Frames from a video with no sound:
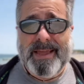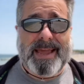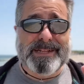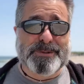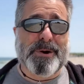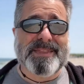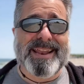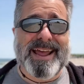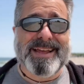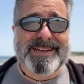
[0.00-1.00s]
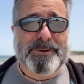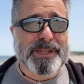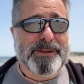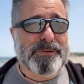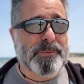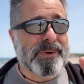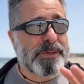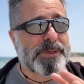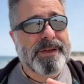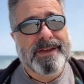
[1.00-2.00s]
And toward that end, I will leave you
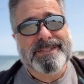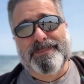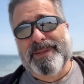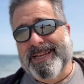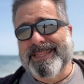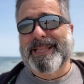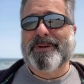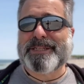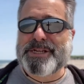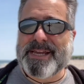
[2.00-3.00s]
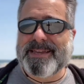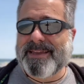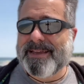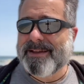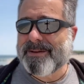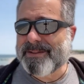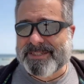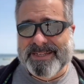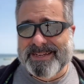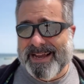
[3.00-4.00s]
with something a little bit cheeky.
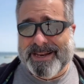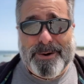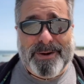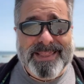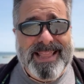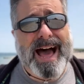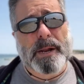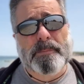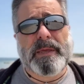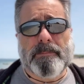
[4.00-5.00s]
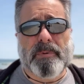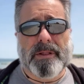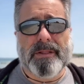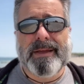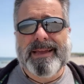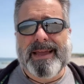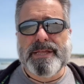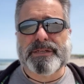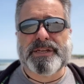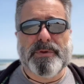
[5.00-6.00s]
Listen, I know a lot of people in
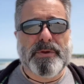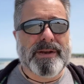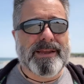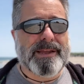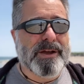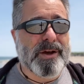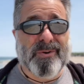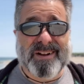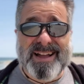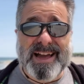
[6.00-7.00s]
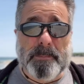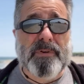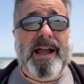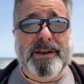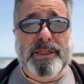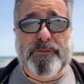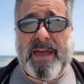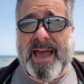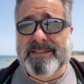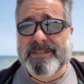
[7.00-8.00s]
this community who are kind of proud of the
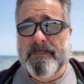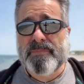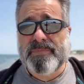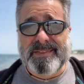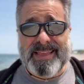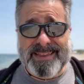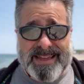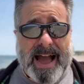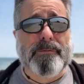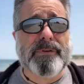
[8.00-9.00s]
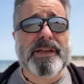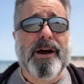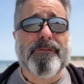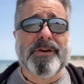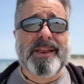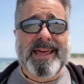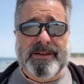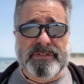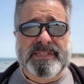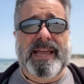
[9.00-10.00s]
fact that they got recovered and have
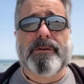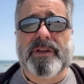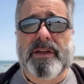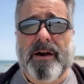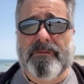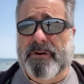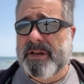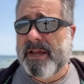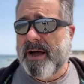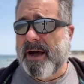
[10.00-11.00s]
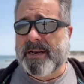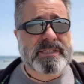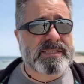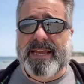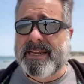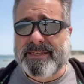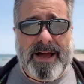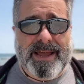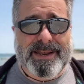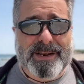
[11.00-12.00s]
stayed recovered on a steady
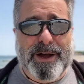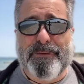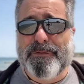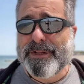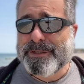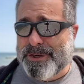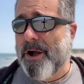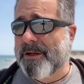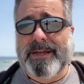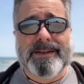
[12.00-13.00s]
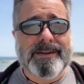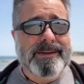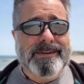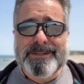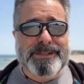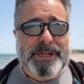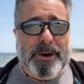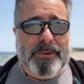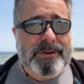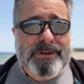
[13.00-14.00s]
diet of chocolate, you
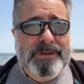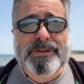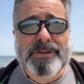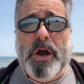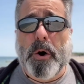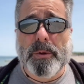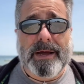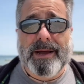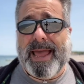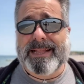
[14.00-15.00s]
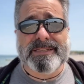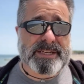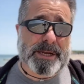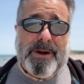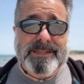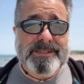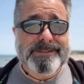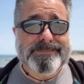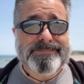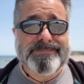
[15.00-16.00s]
know, cola and cigarettes
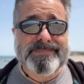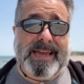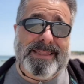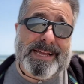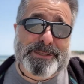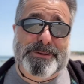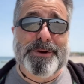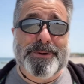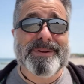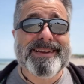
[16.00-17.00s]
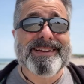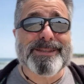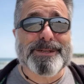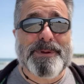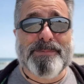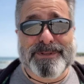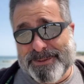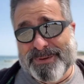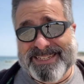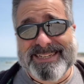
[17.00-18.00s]
and that's true. Those people do
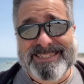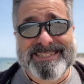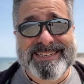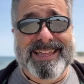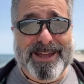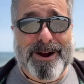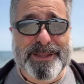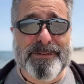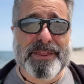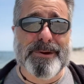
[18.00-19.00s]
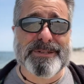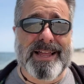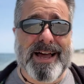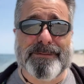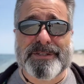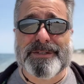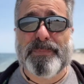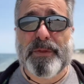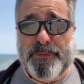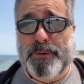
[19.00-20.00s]
exist, and they are living those lives
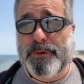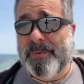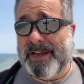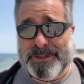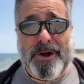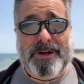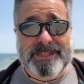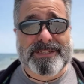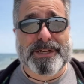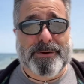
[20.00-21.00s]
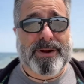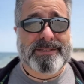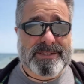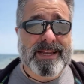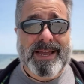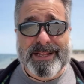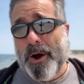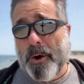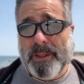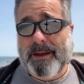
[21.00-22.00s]
fueled by chocolate, cigarettes, and
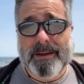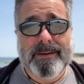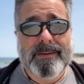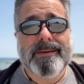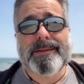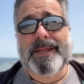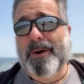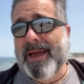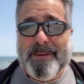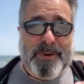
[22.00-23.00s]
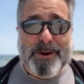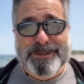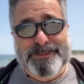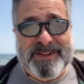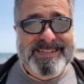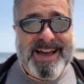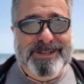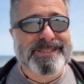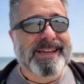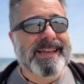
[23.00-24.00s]
cola. You know, hamburgers,
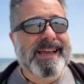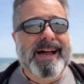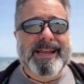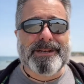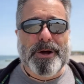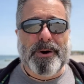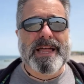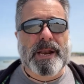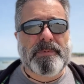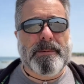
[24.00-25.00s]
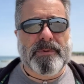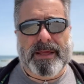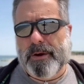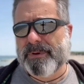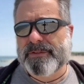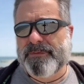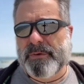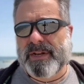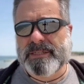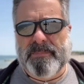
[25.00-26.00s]
McDonald's. Like, I know a lot of people that almost view
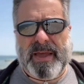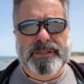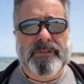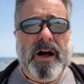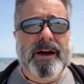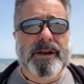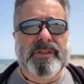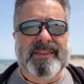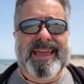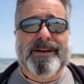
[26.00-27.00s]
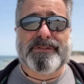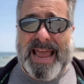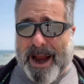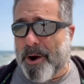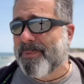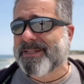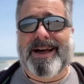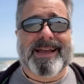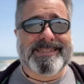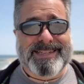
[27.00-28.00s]
it as a badge of honor that they have terrible
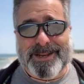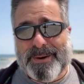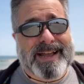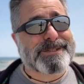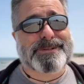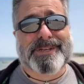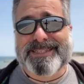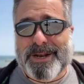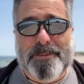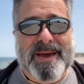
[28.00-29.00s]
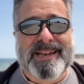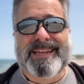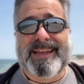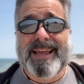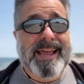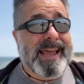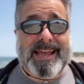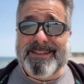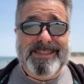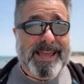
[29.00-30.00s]
diets, they don't exercise, they don't meditate,
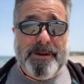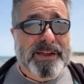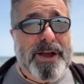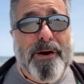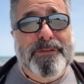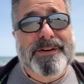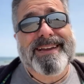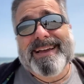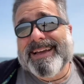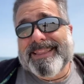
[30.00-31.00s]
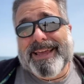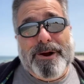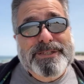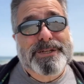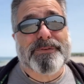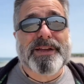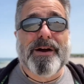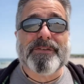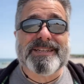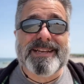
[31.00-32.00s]
and they recovered, and they are still
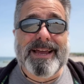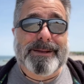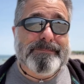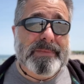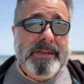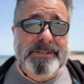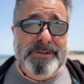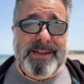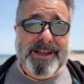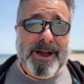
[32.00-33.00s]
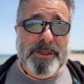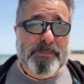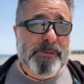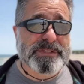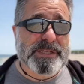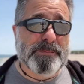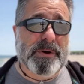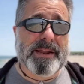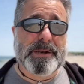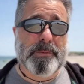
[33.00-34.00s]
recovered today. So there you go. The proof is in the
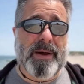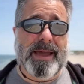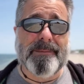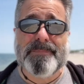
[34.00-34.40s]
pudding, in a way.